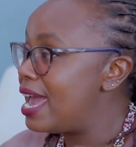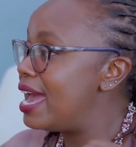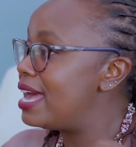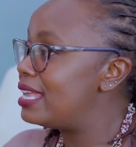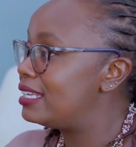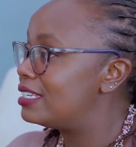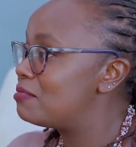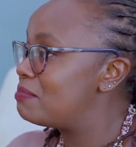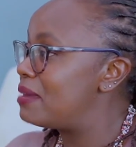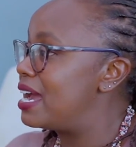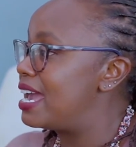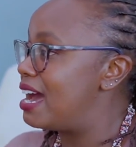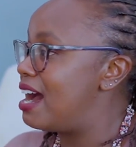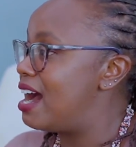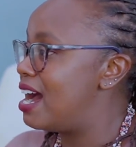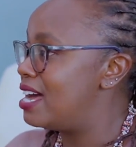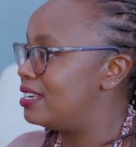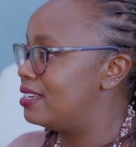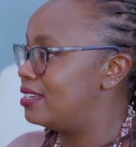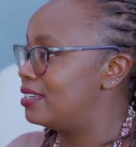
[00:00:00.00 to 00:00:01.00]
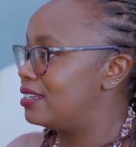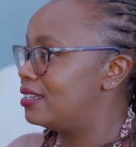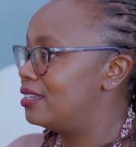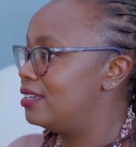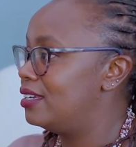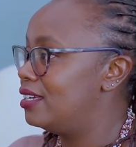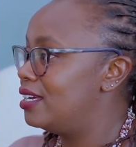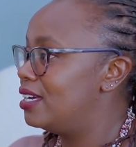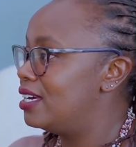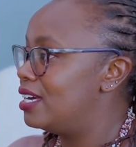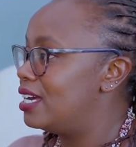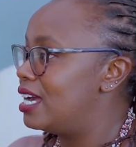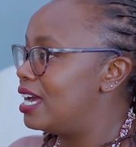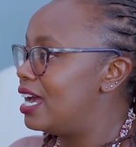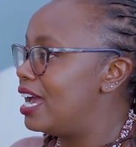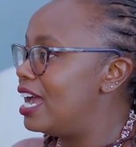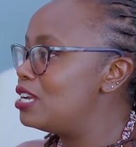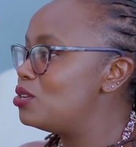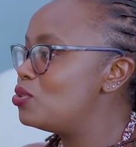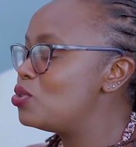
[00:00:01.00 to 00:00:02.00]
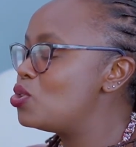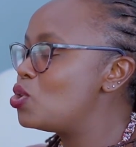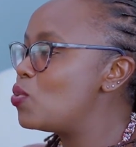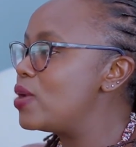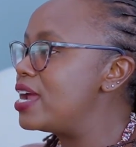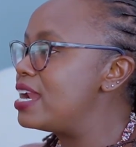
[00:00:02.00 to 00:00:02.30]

held my hand. And you know,